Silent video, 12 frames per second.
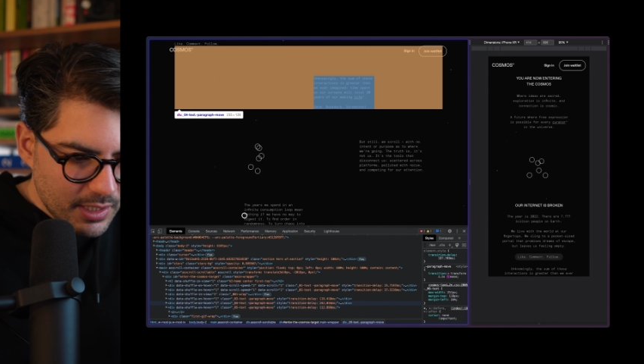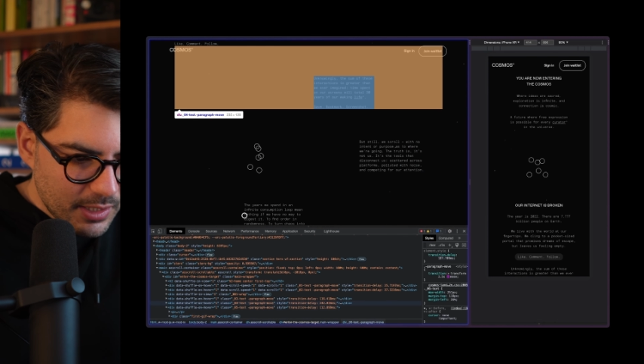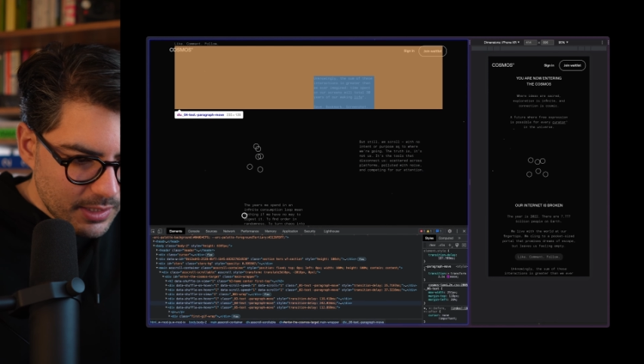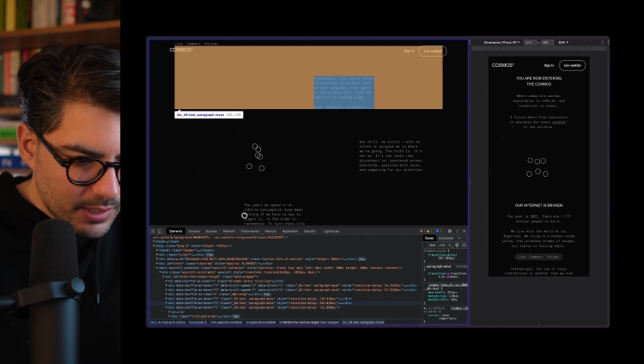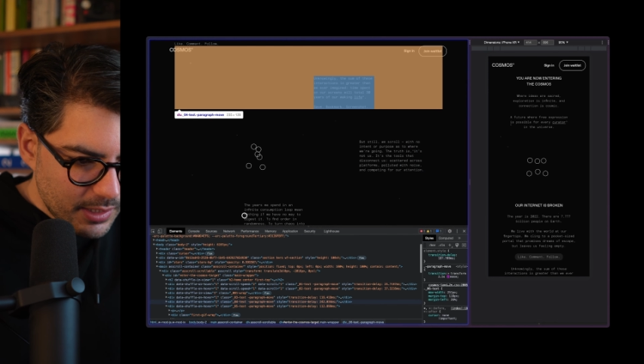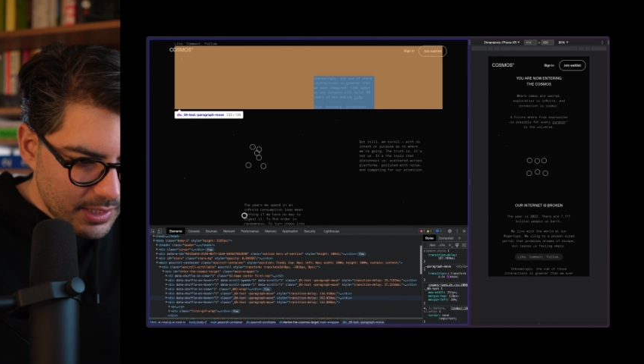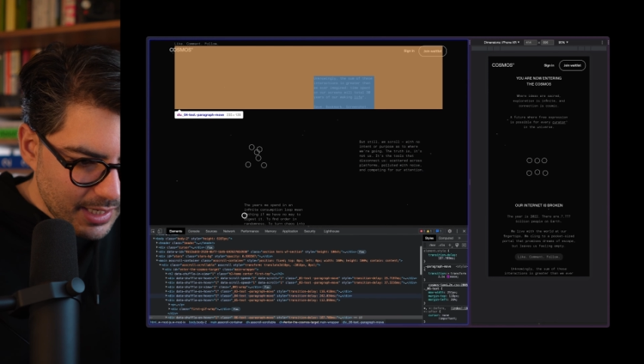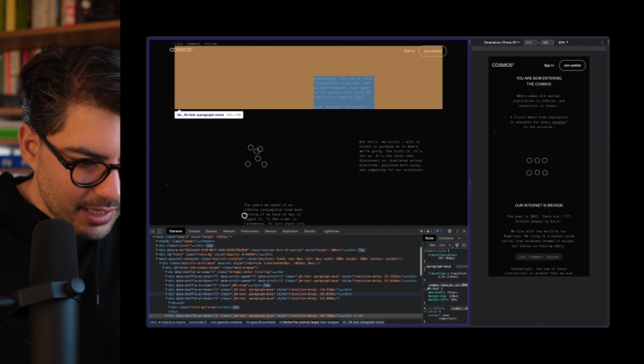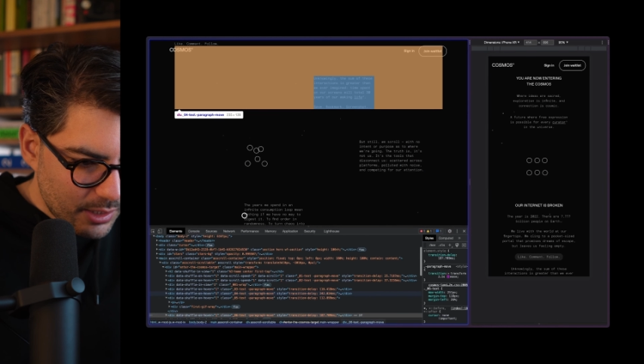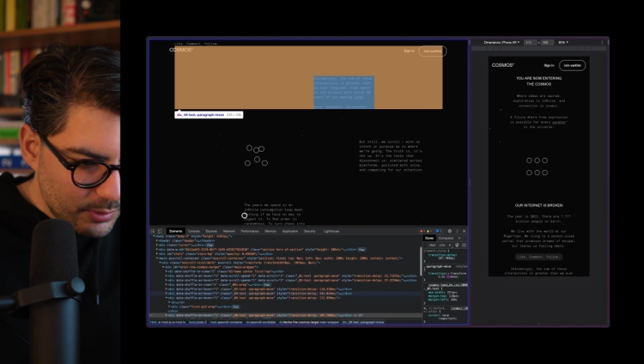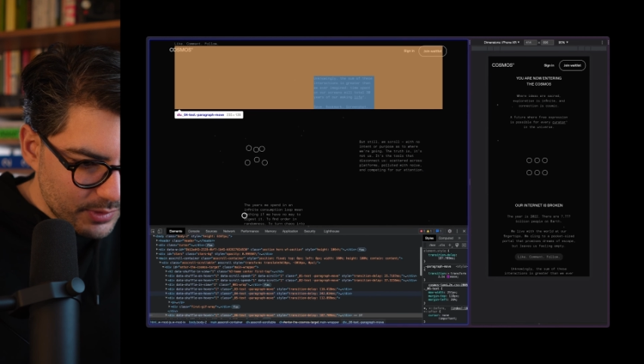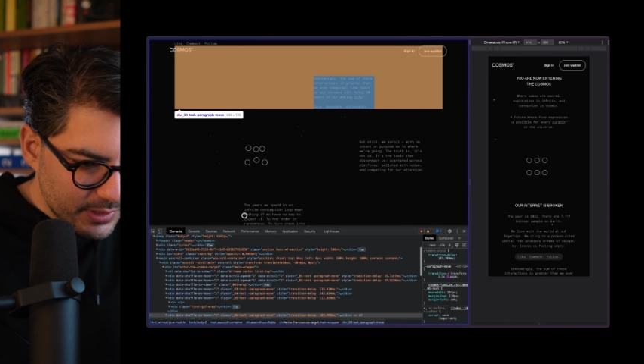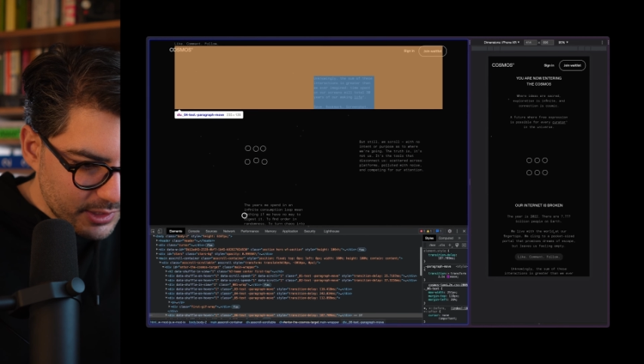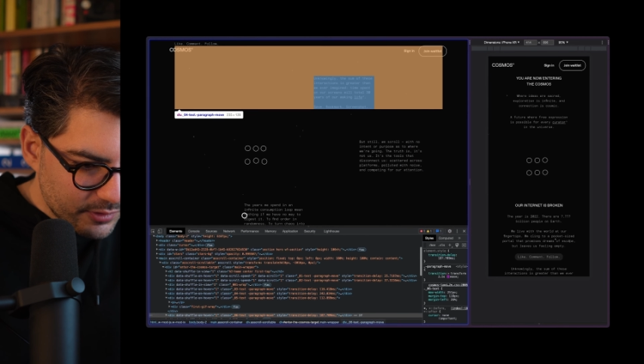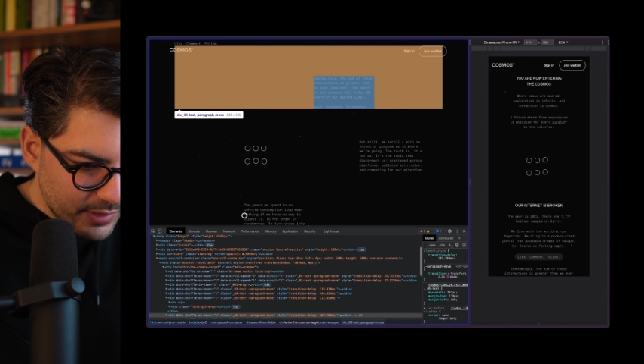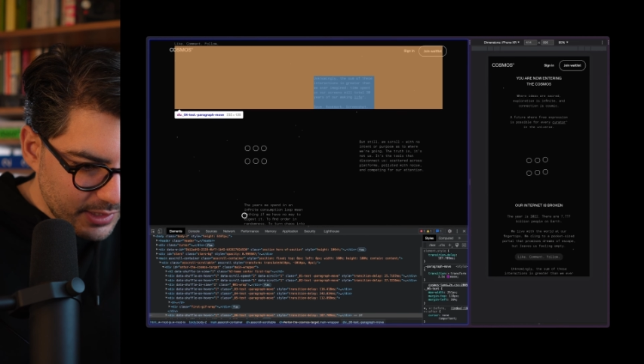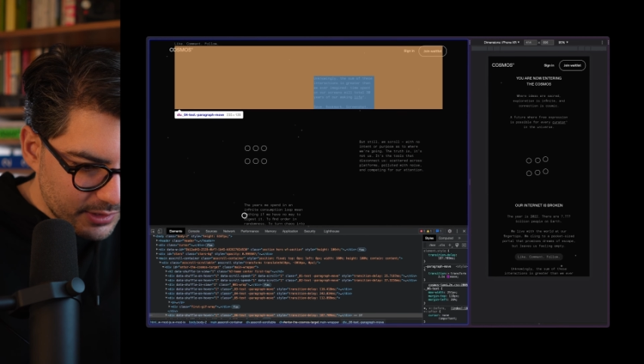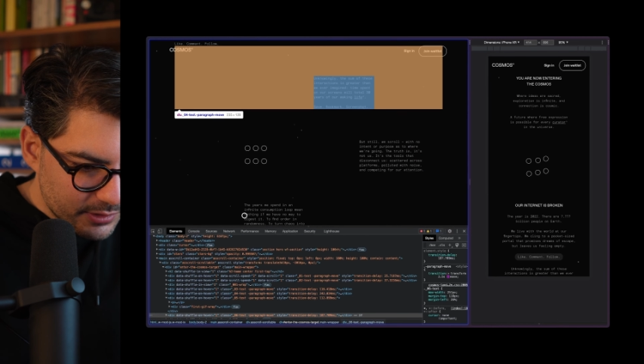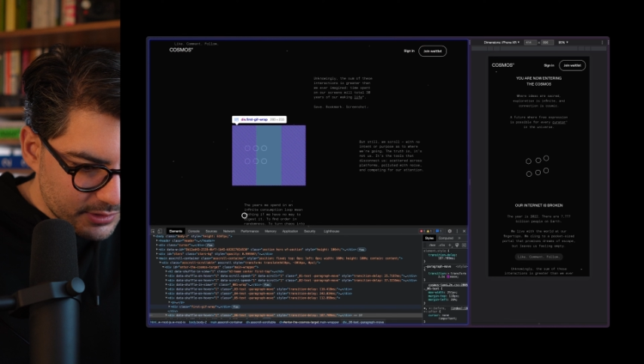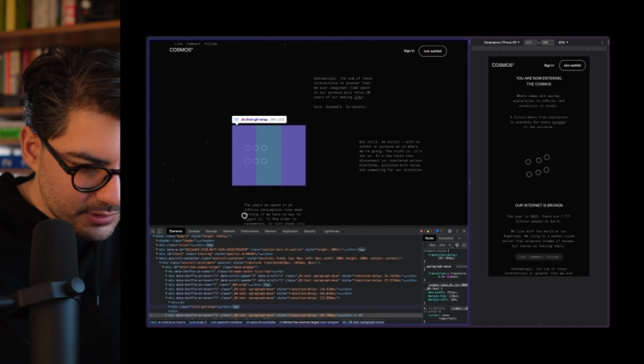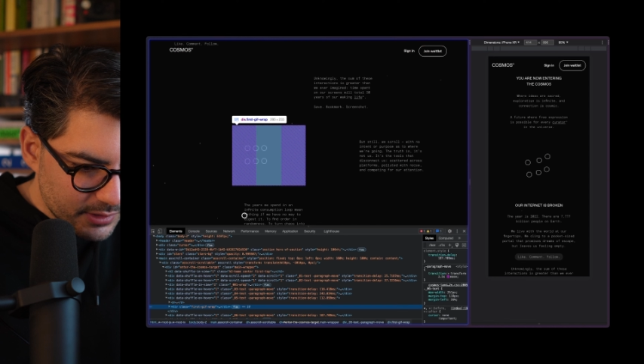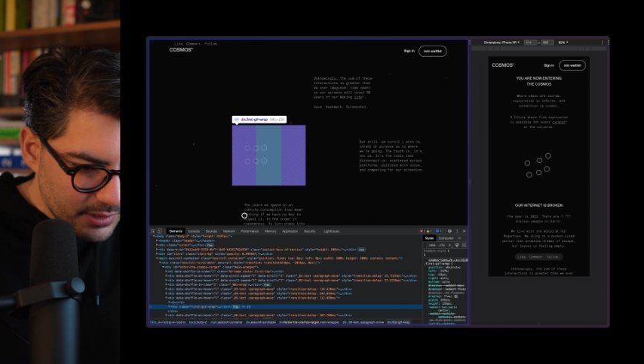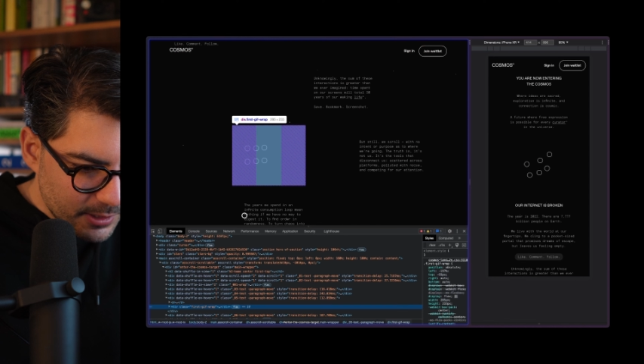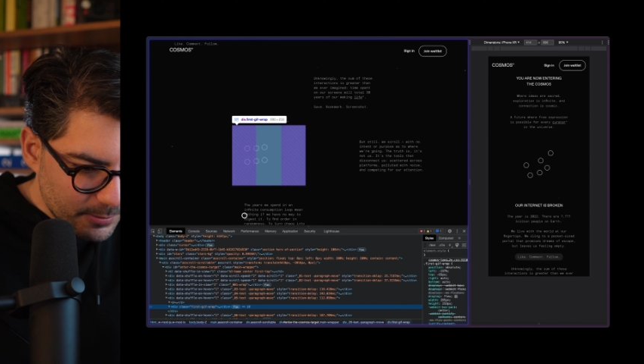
How are they arranged?